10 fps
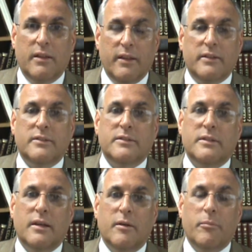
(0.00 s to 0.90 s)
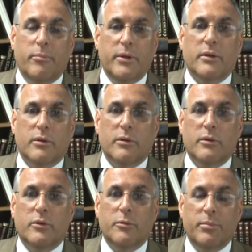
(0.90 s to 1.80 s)
this bill
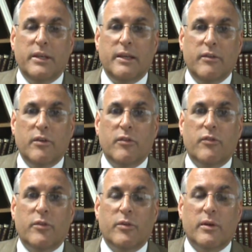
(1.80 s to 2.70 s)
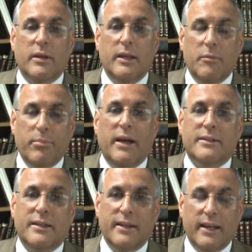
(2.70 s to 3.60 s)
could be for
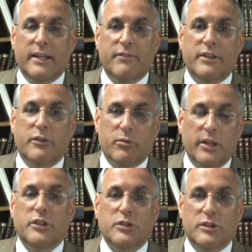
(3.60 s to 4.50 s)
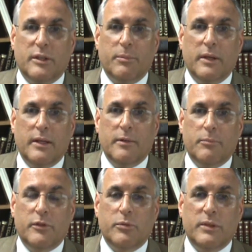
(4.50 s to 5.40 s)
impacting negatively the relationship
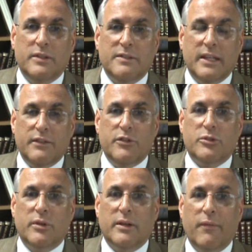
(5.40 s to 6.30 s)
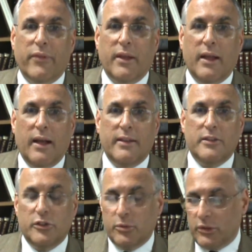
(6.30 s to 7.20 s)
between the State of Israel and the
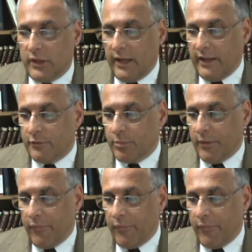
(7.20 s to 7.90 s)
Jewish diaspora.